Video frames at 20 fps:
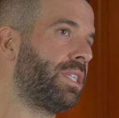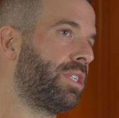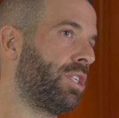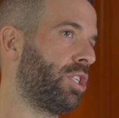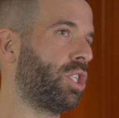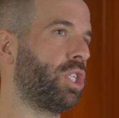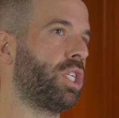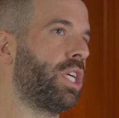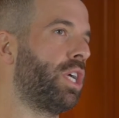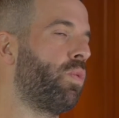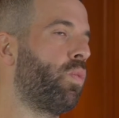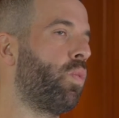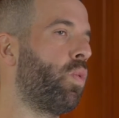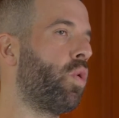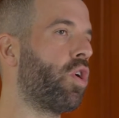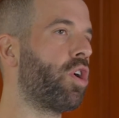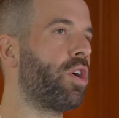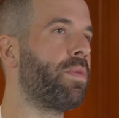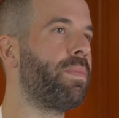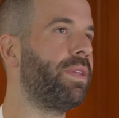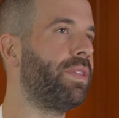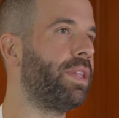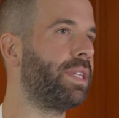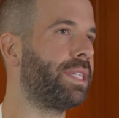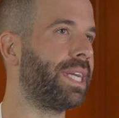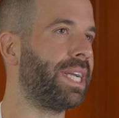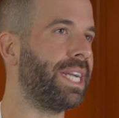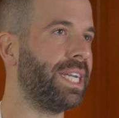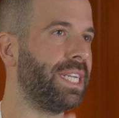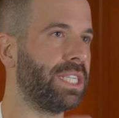seeds just to get warm
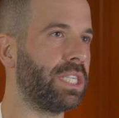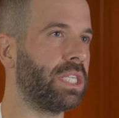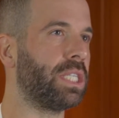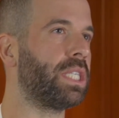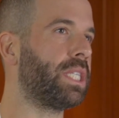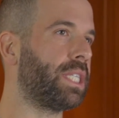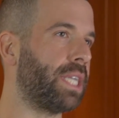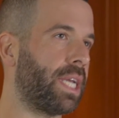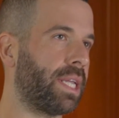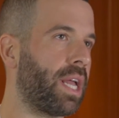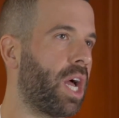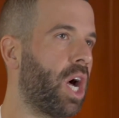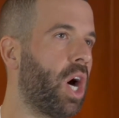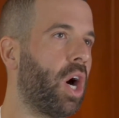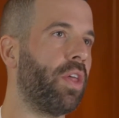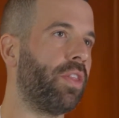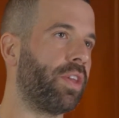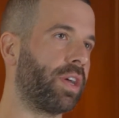and the tahini to sit